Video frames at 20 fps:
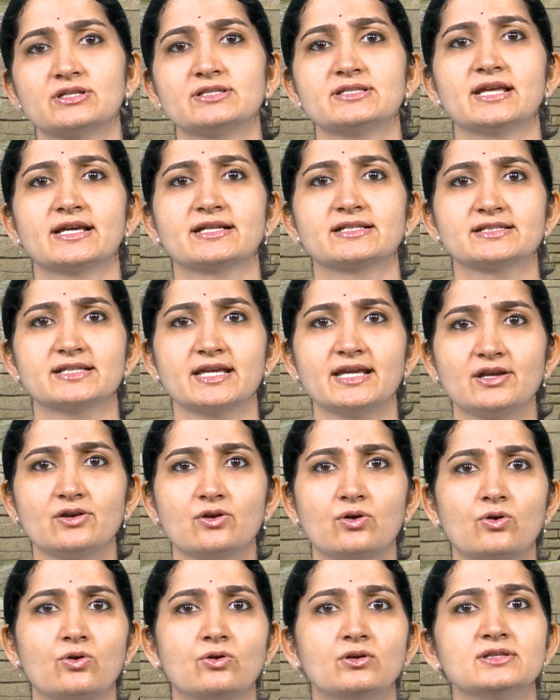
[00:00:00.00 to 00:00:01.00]
like
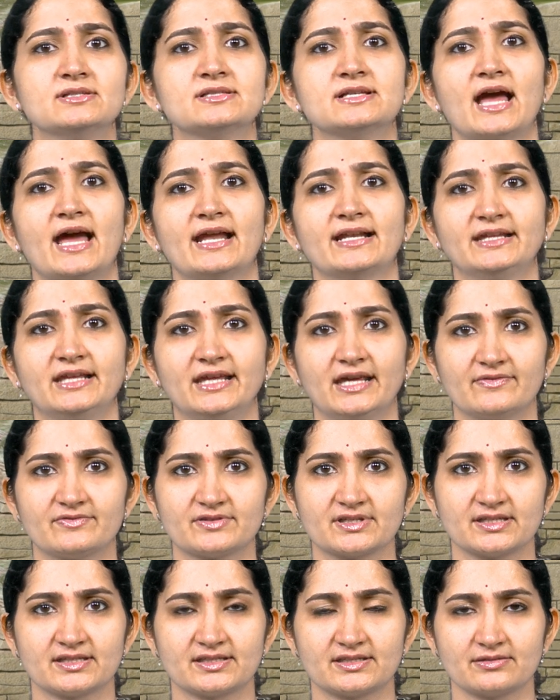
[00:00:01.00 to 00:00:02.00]
sinkholes and cave
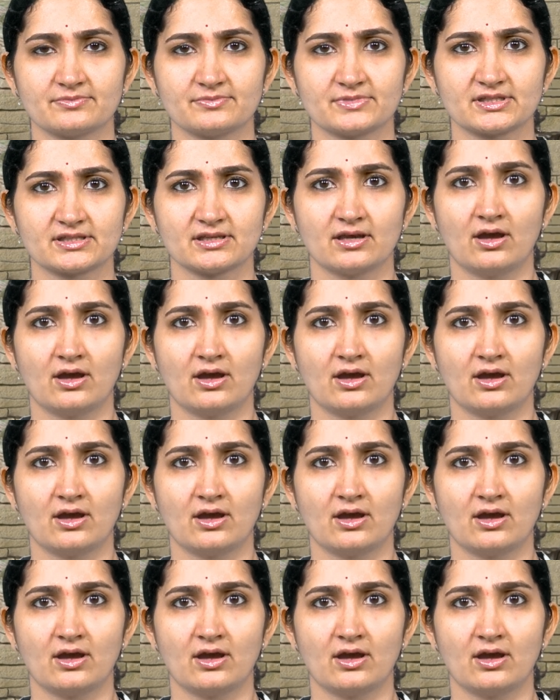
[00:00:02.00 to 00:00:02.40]
systems.